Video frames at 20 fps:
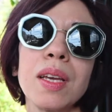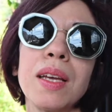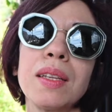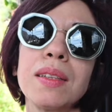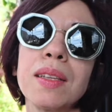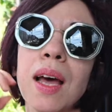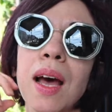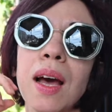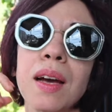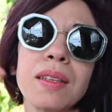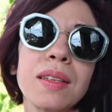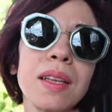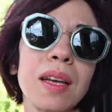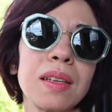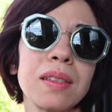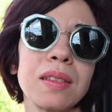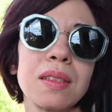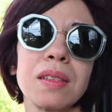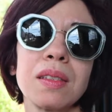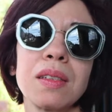and act
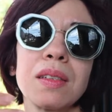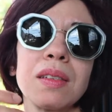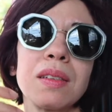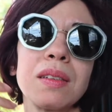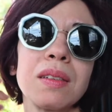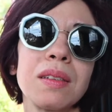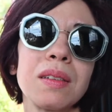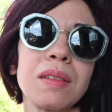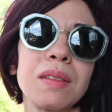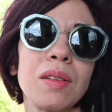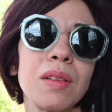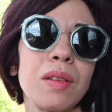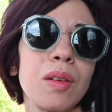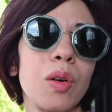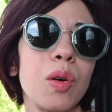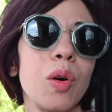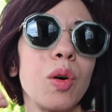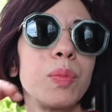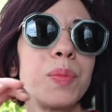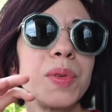as an
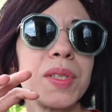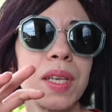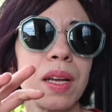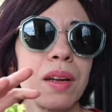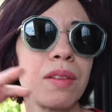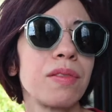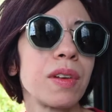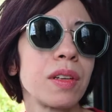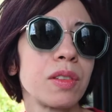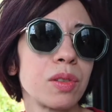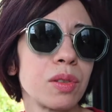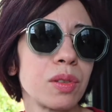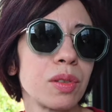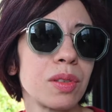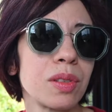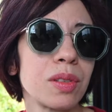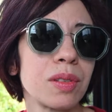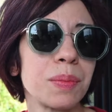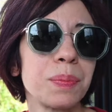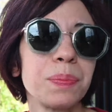
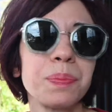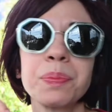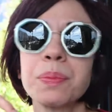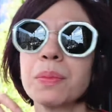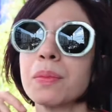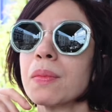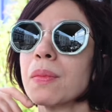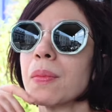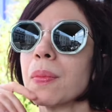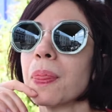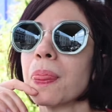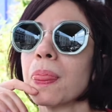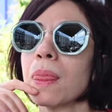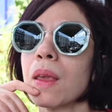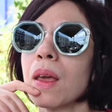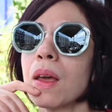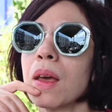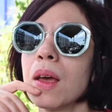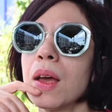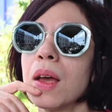observator
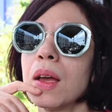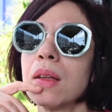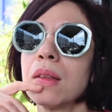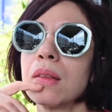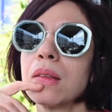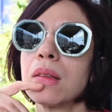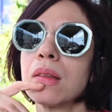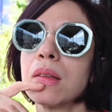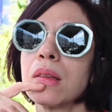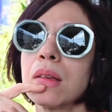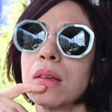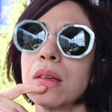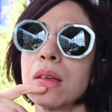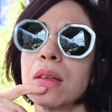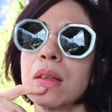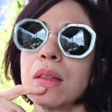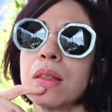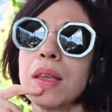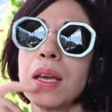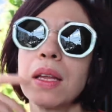
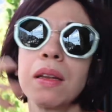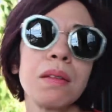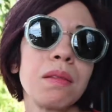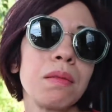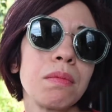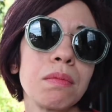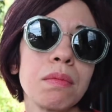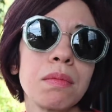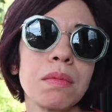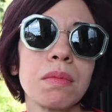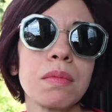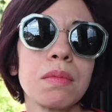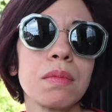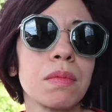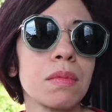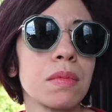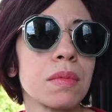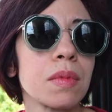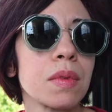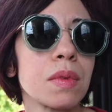and then
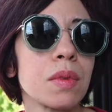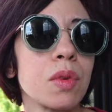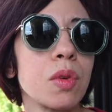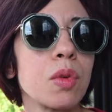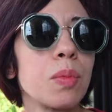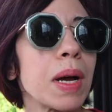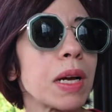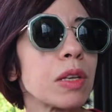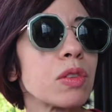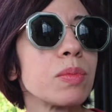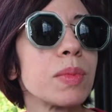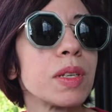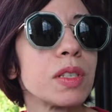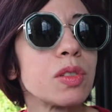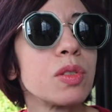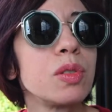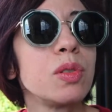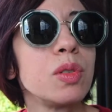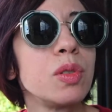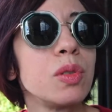go back to my
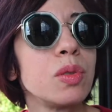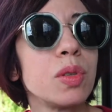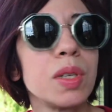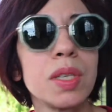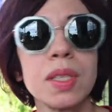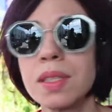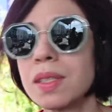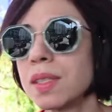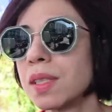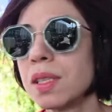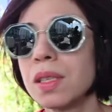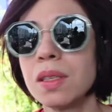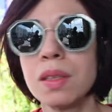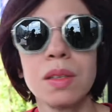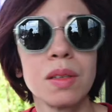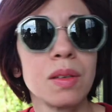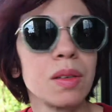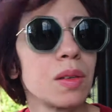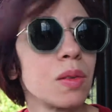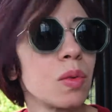studio and see
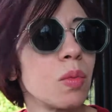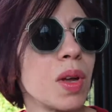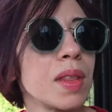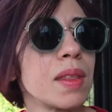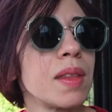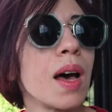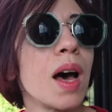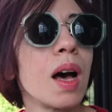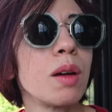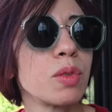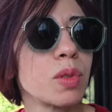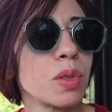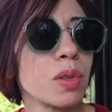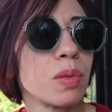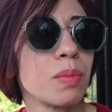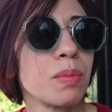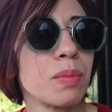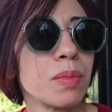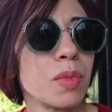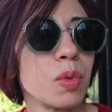what the
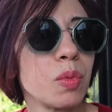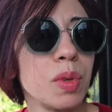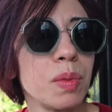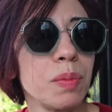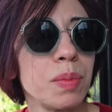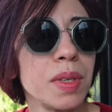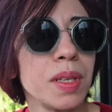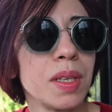outcome will